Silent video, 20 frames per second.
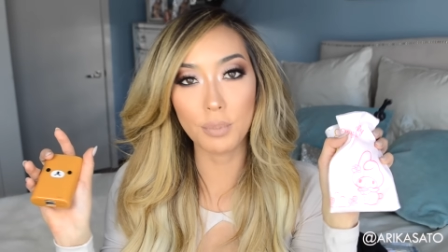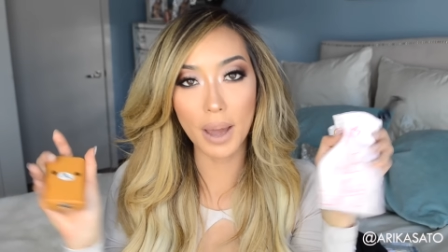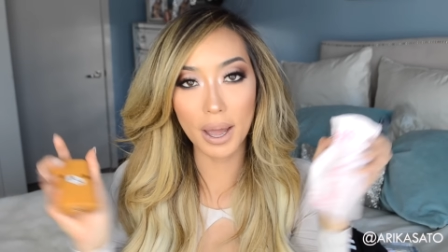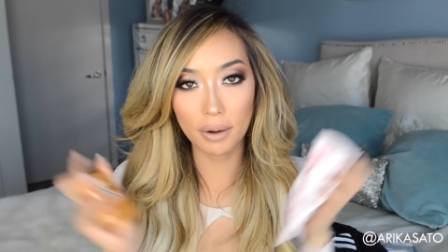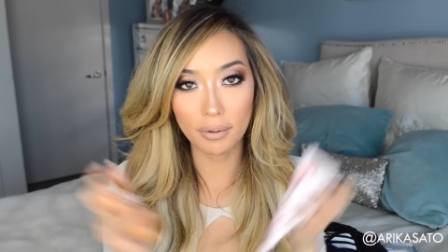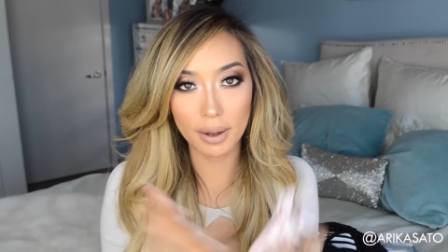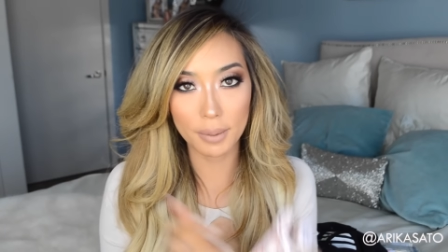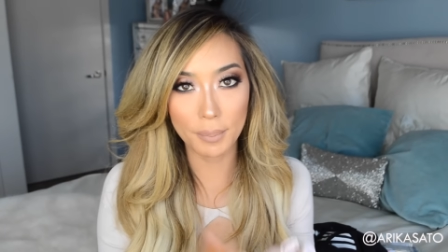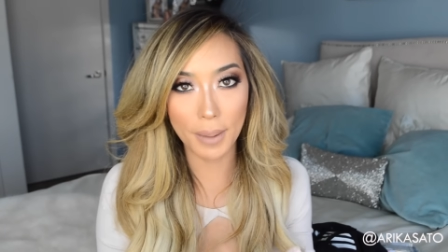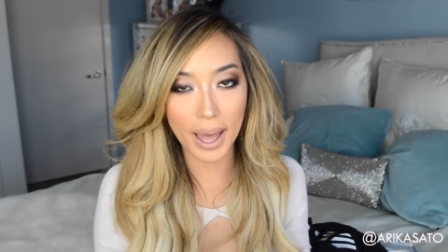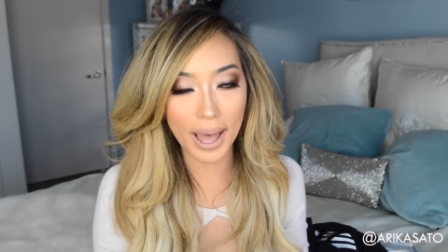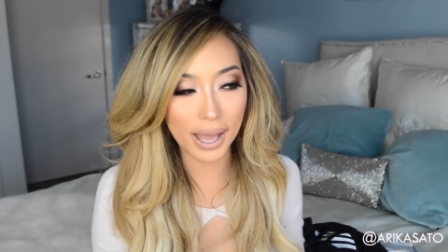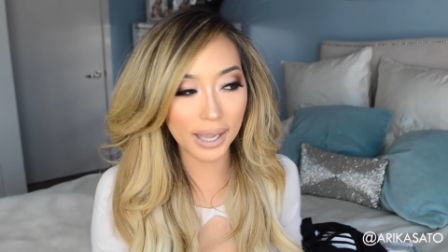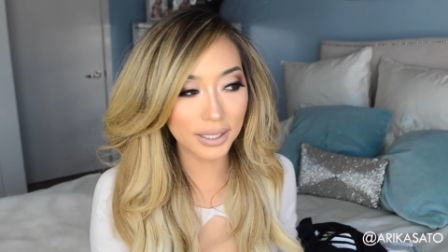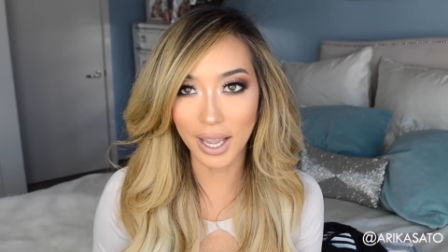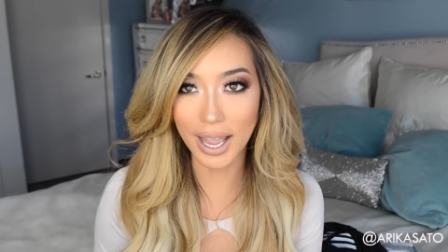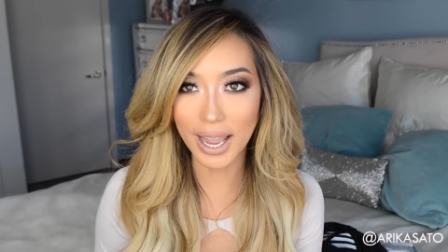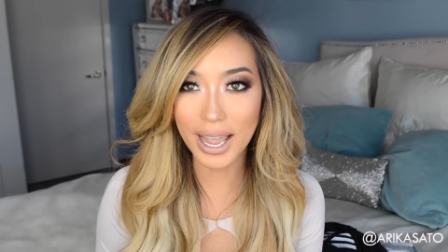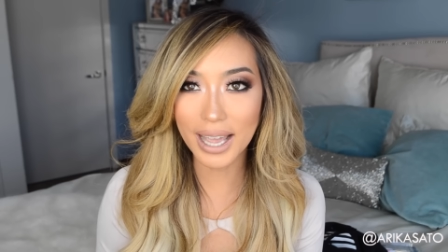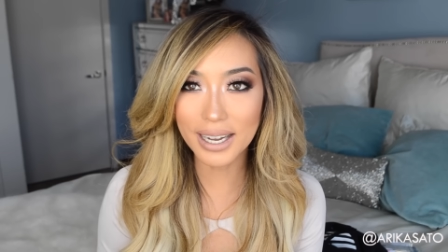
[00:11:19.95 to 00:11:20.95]
battery
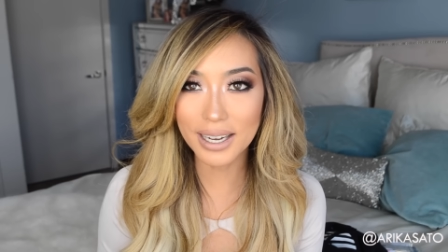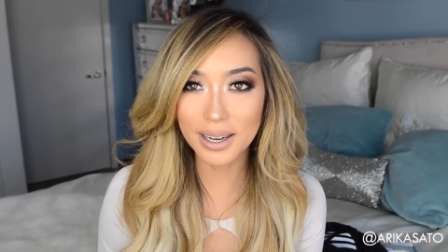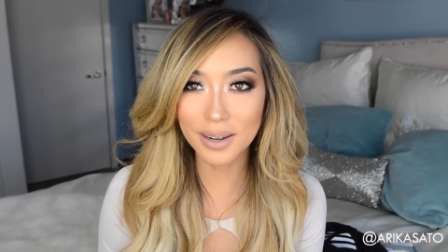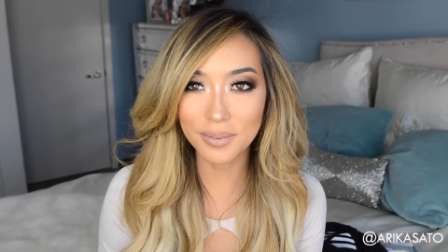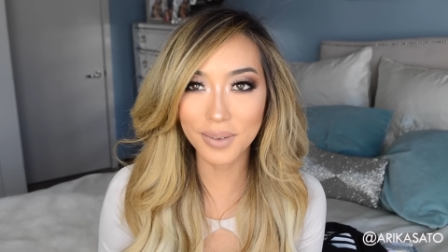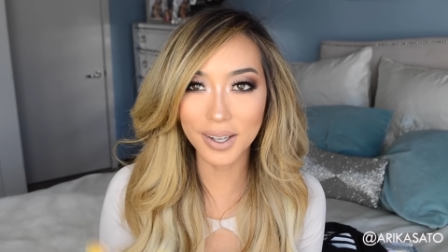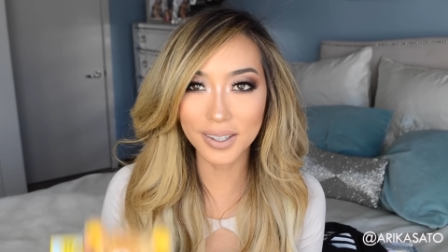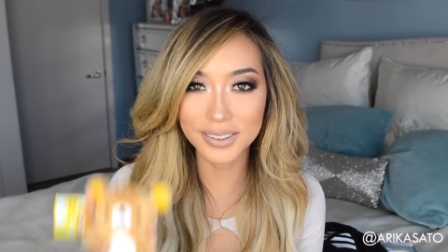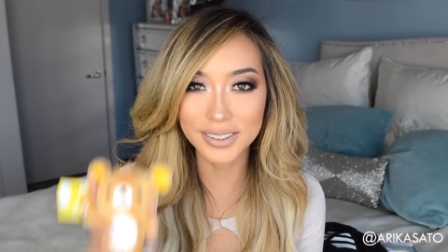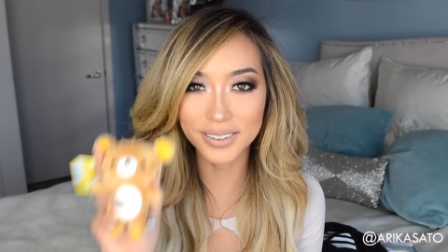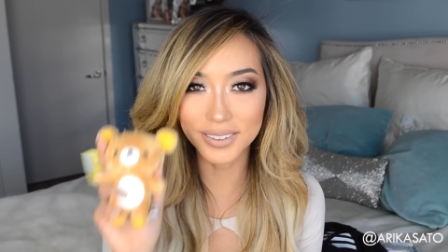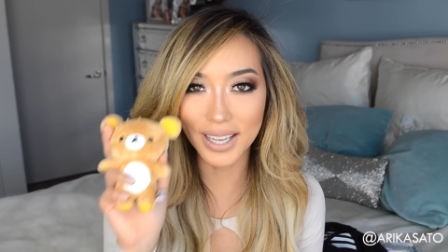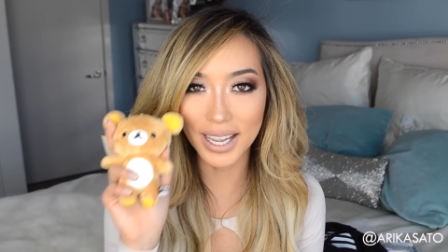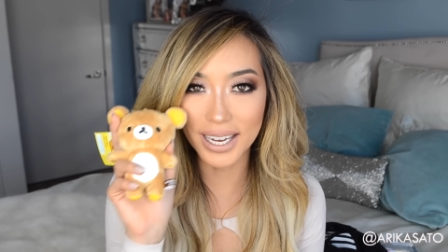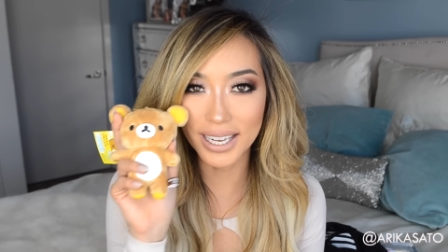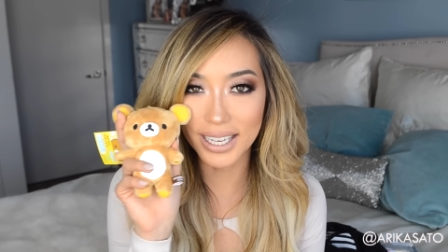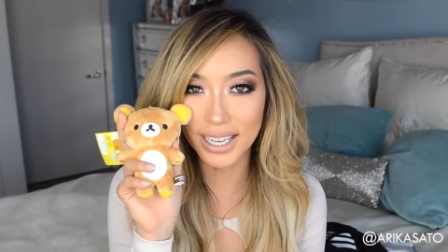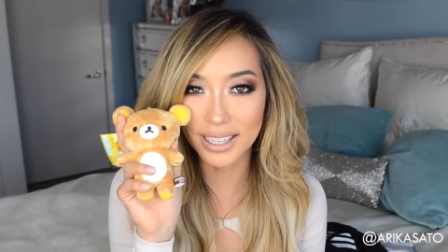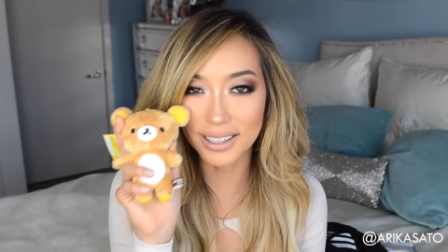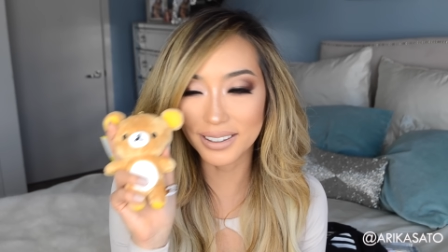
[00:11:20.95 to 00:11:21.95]
pack. I ended up also
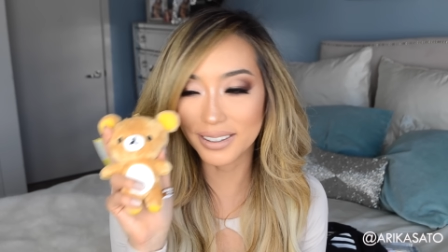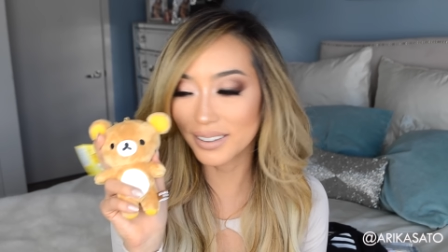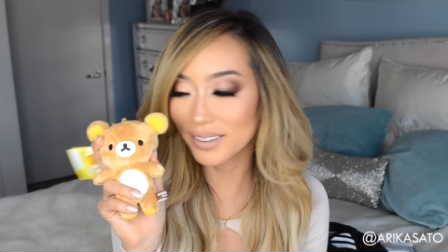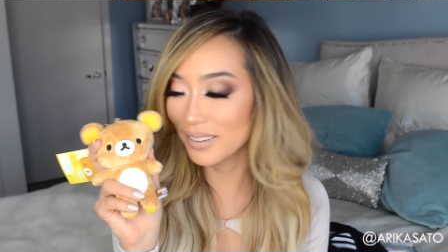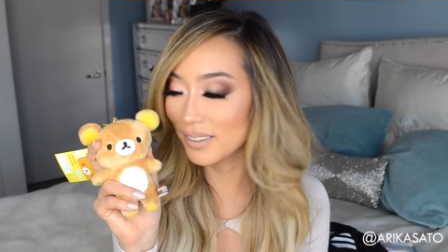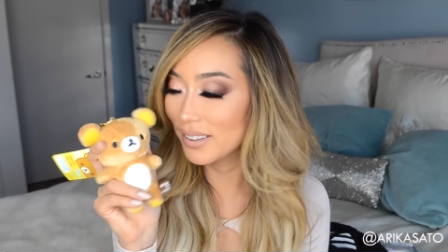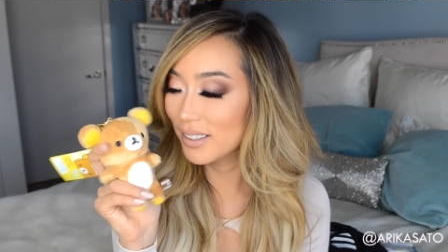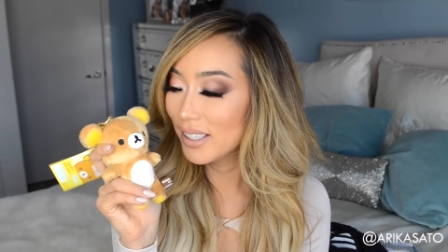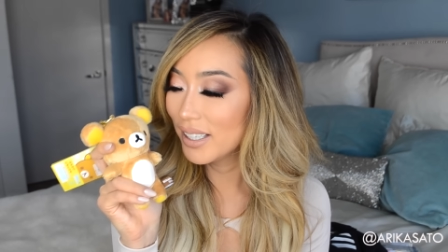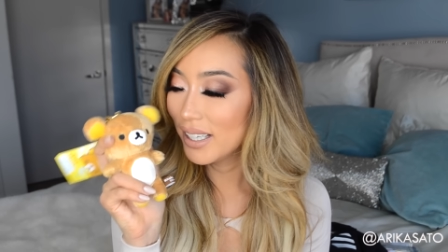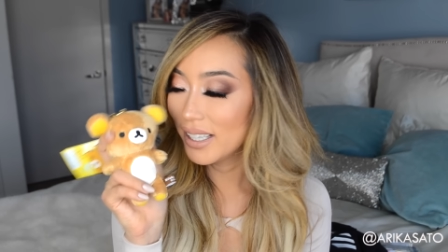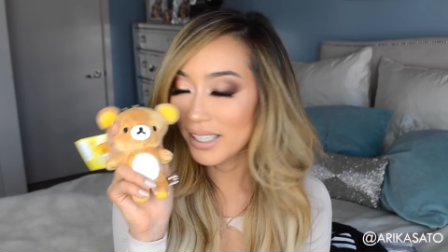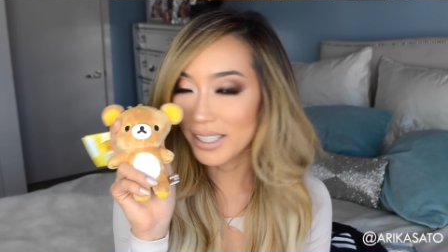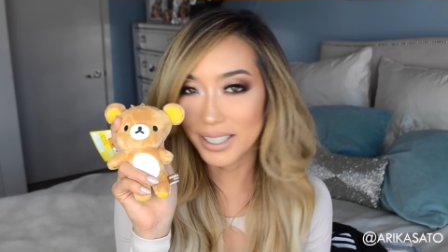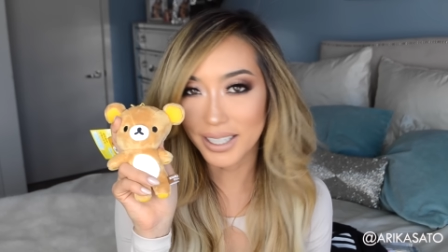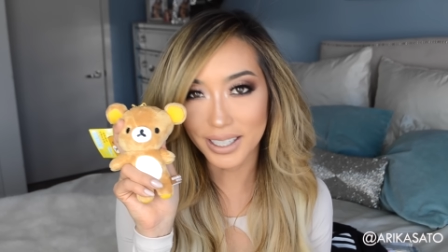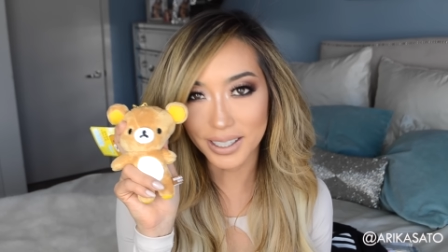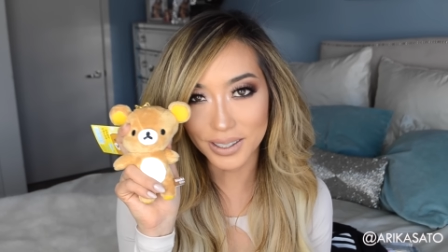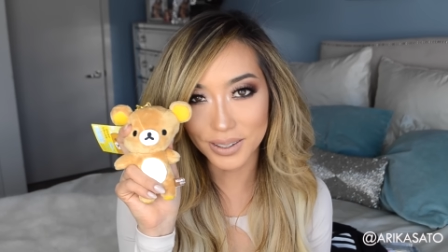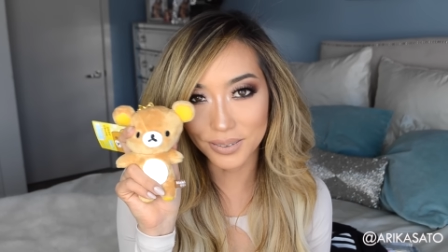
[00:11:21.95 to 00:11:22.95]
getting a little
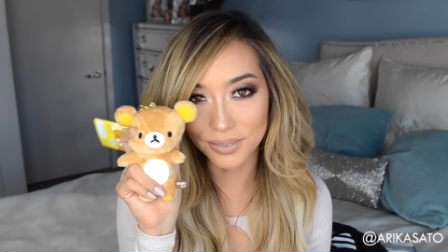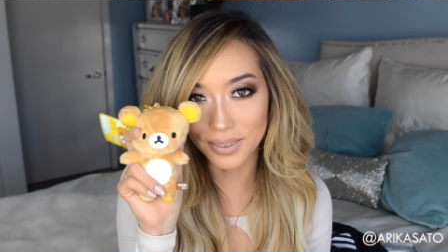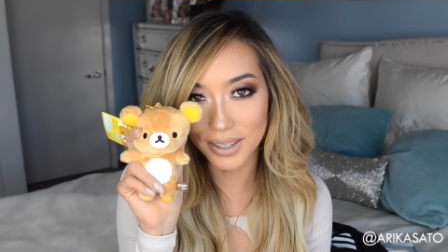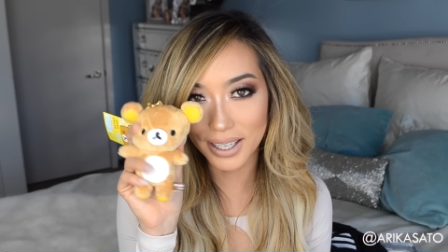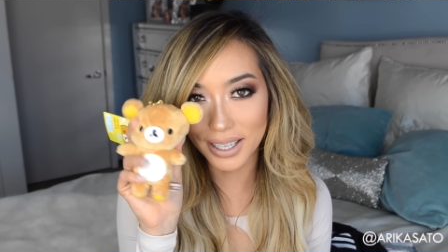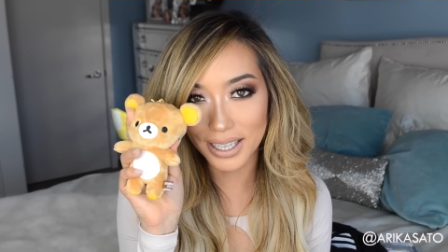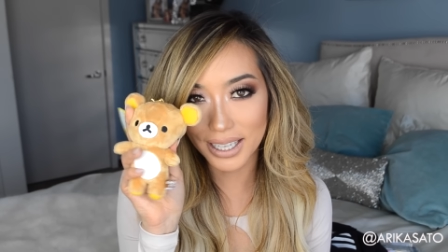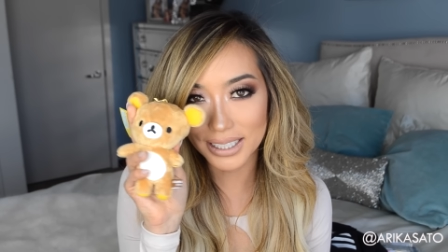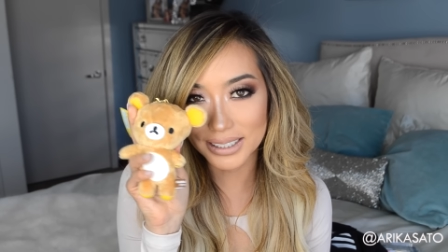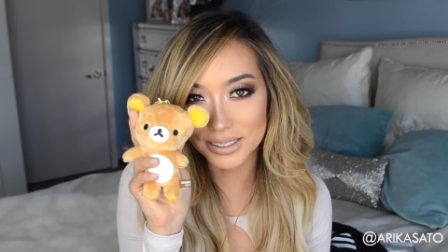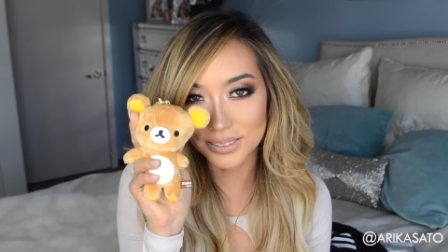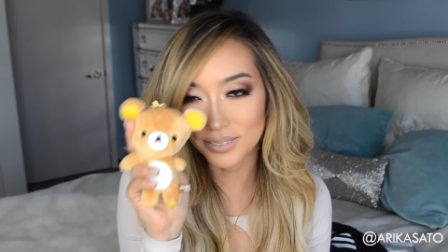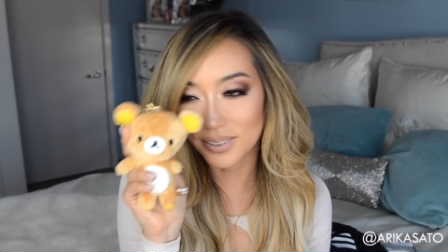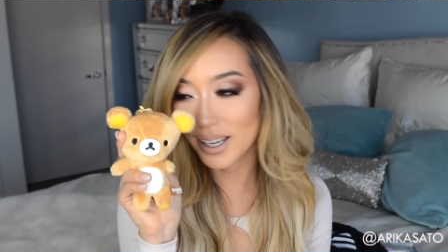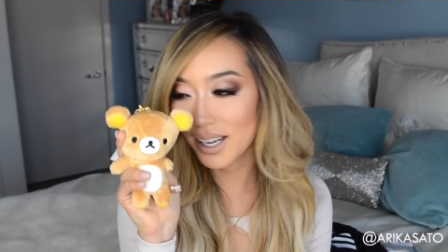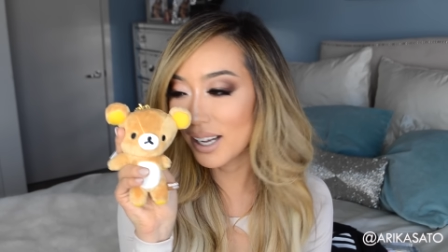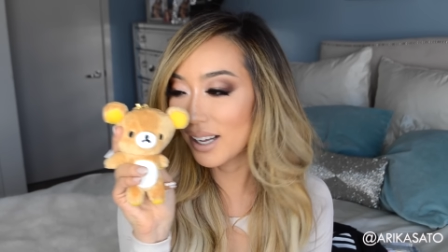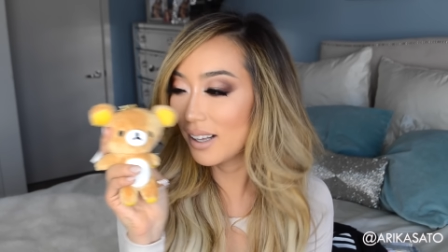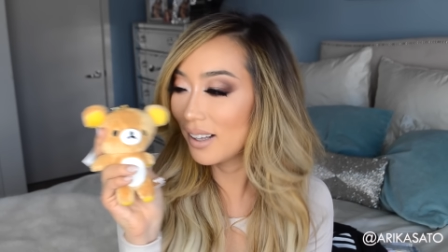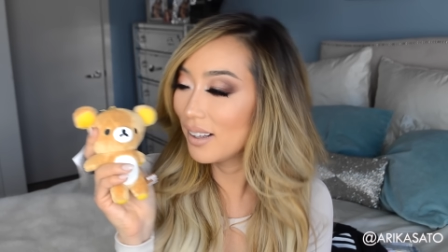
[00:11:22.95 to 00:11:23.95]
Rilakkuma as
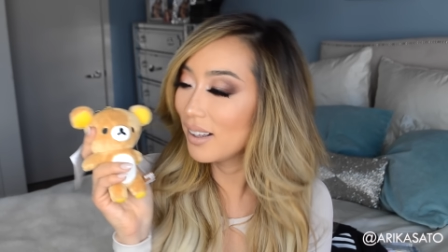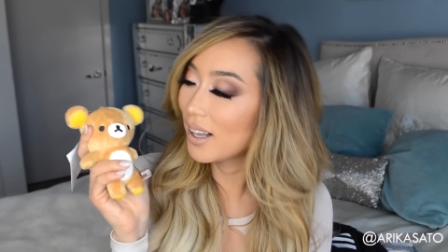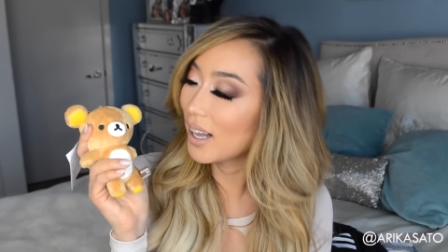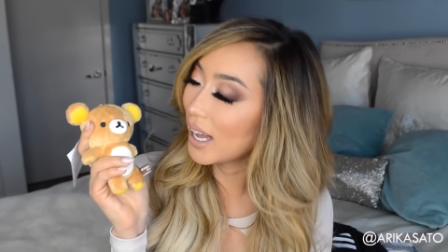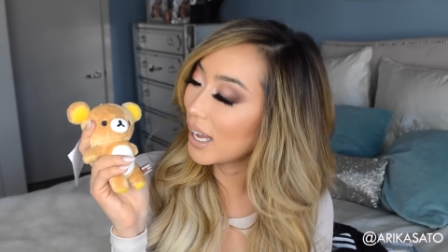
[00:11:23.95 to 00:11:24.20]
well.